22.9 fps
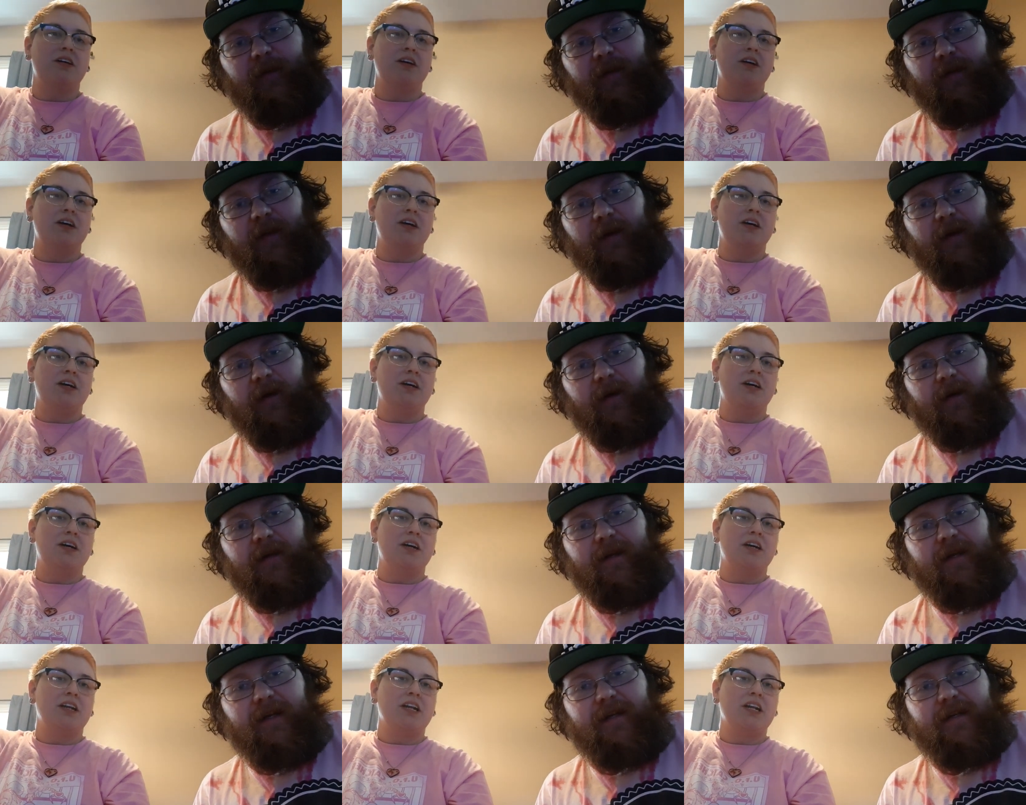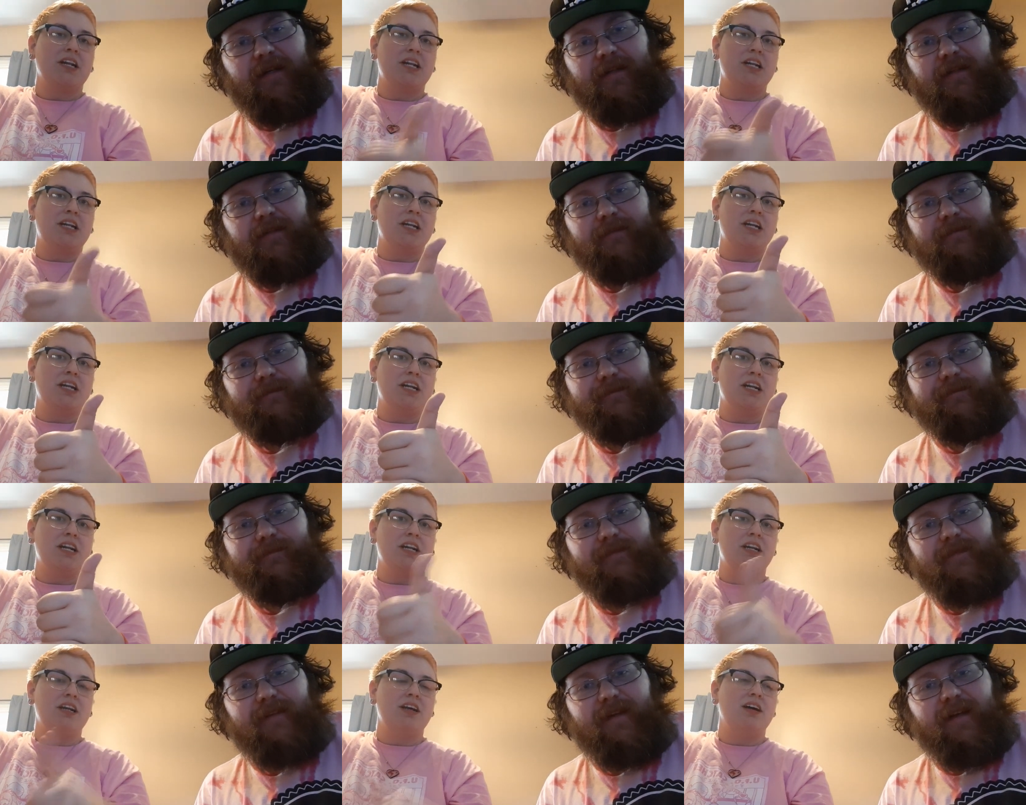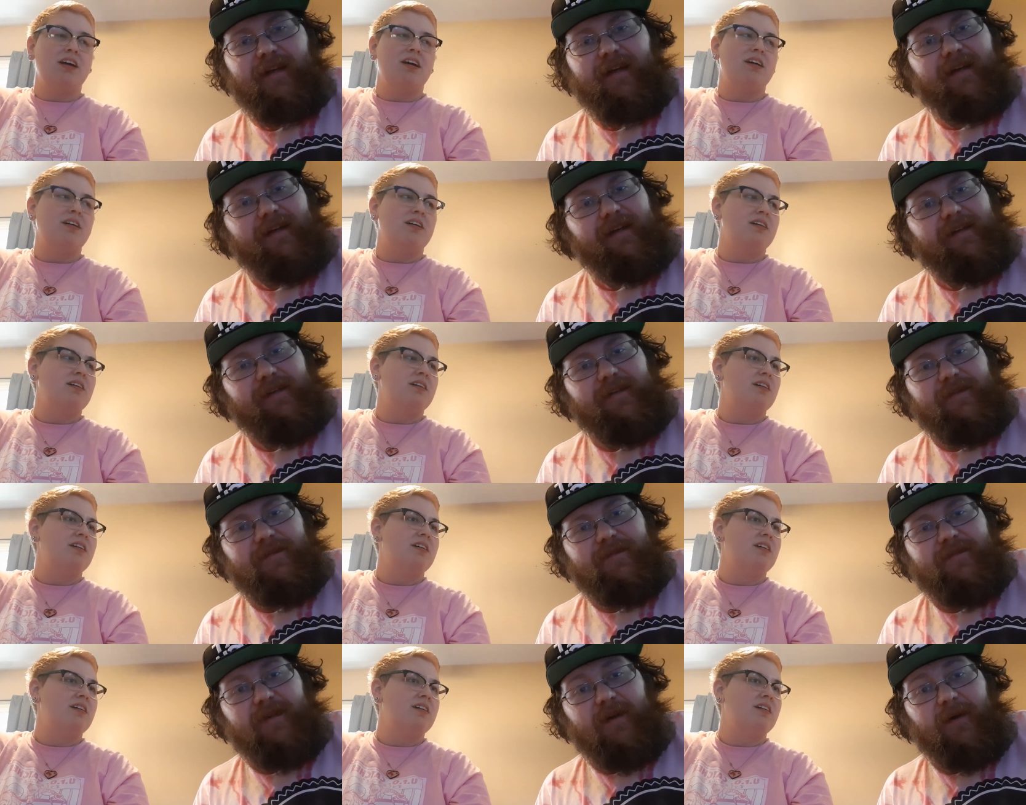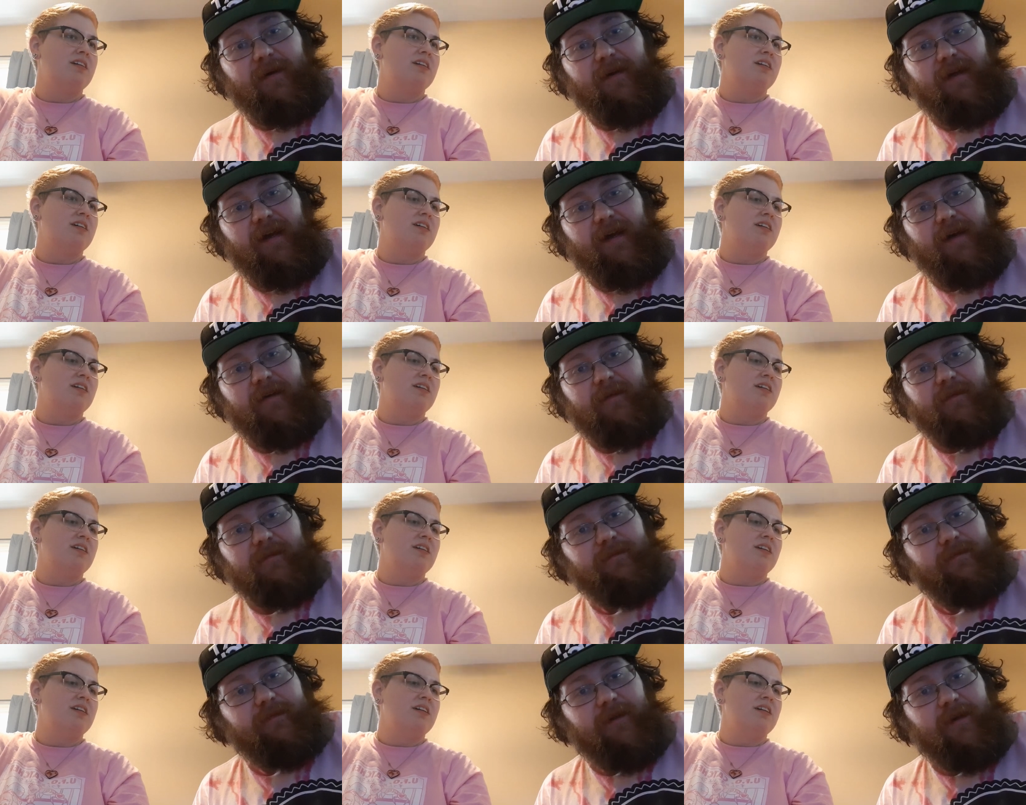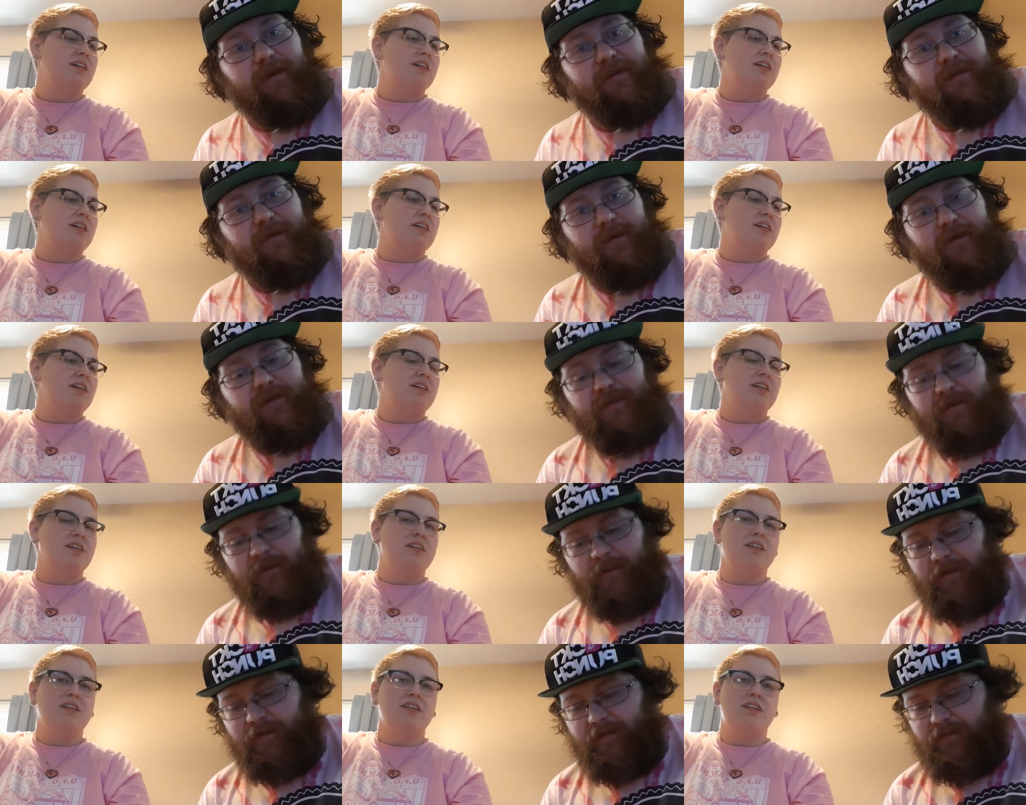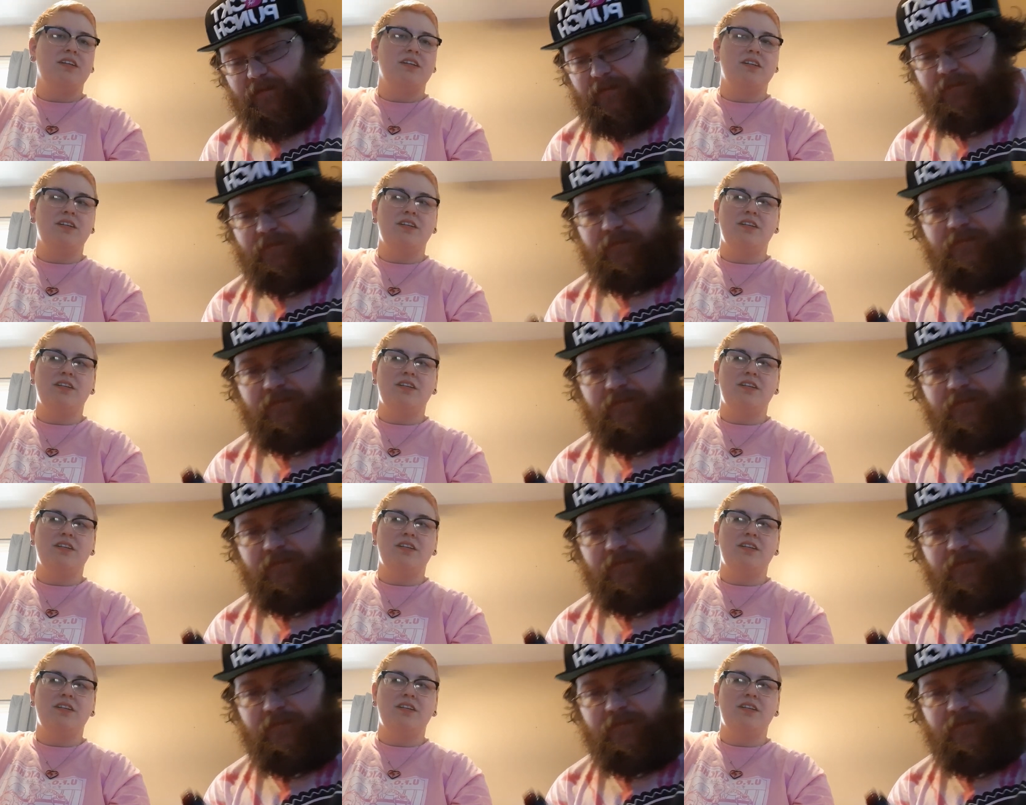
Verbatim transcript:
Speaker 1: bit long. So yeah, long story short.